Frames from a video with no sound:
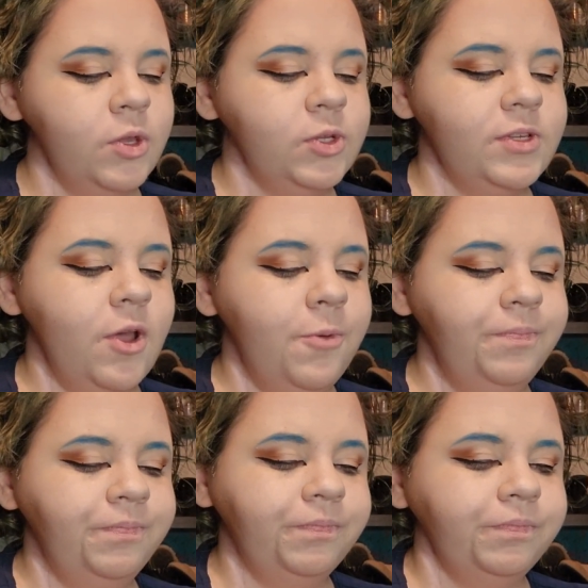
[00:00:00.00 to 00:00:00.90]
So,
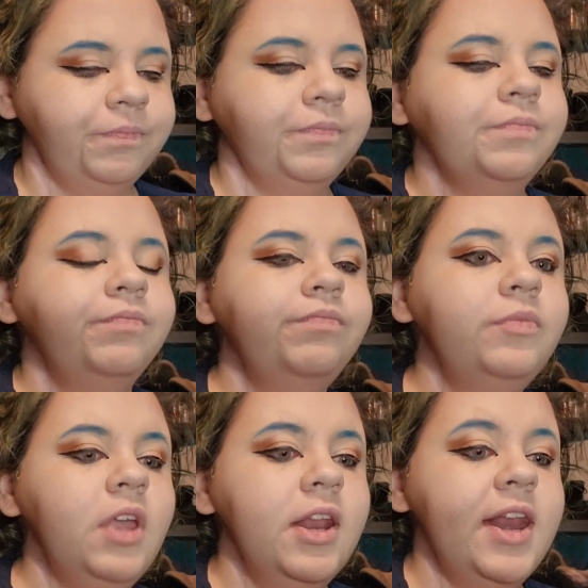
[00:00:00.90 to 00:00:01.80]

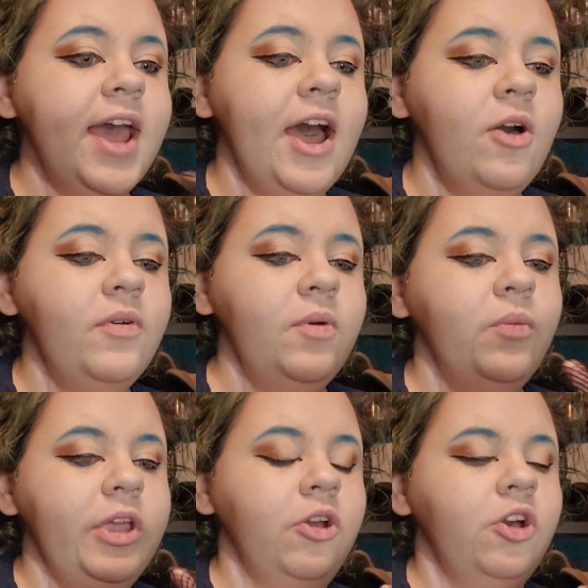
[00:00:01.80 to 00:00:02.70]
now
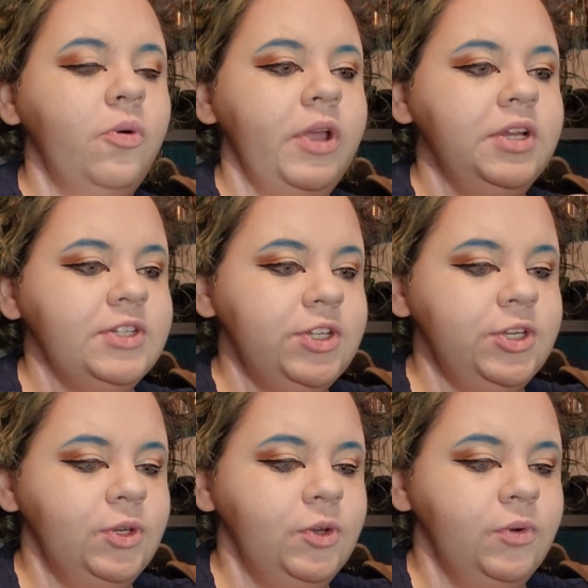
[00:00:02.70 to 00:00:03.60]
we are going
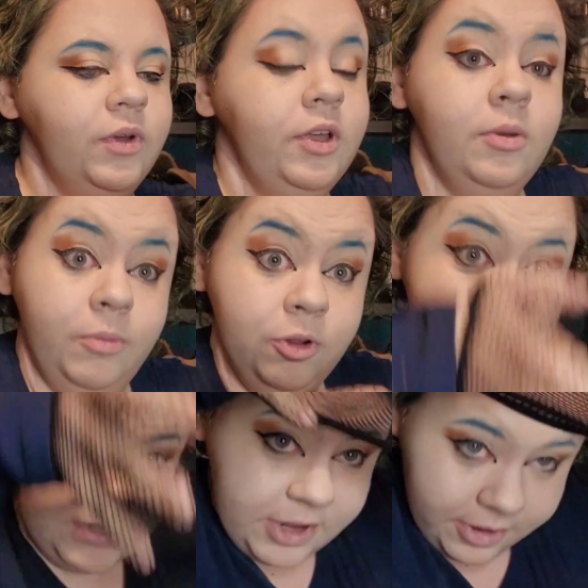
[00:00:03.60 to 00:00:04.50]
to pull
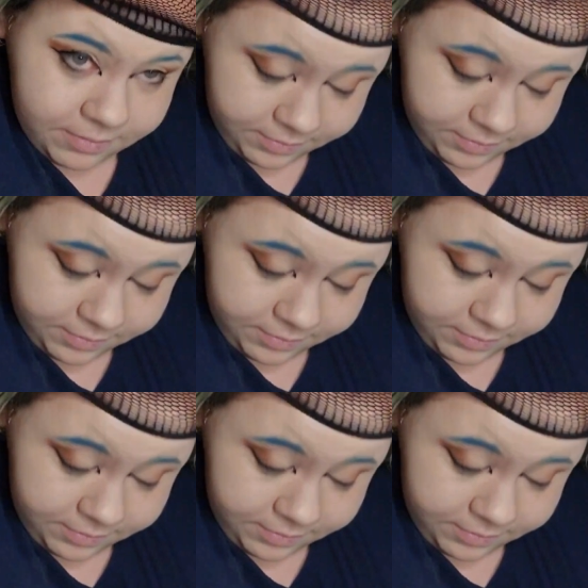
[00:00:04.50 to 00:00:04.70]
this on.